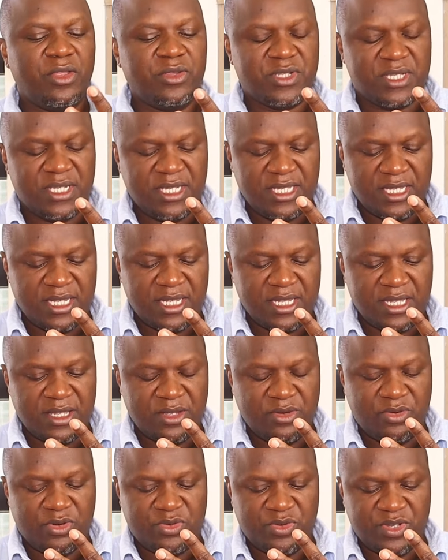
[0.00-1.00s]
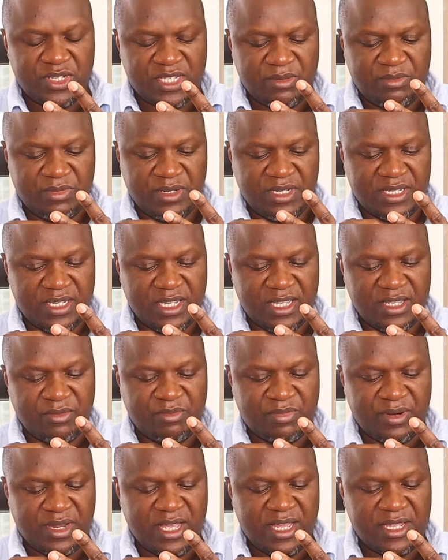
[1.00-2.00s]
You see, what we are simply saying,
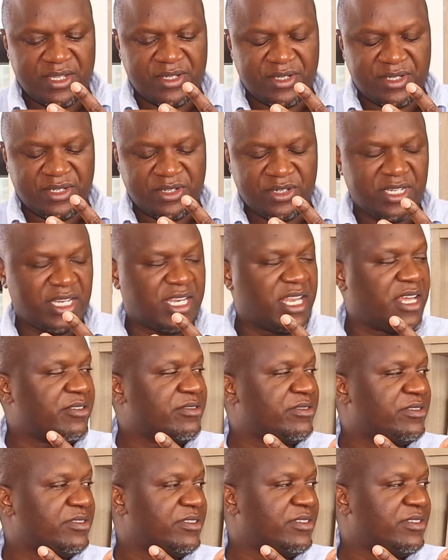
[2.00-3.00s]
prayers is not enough.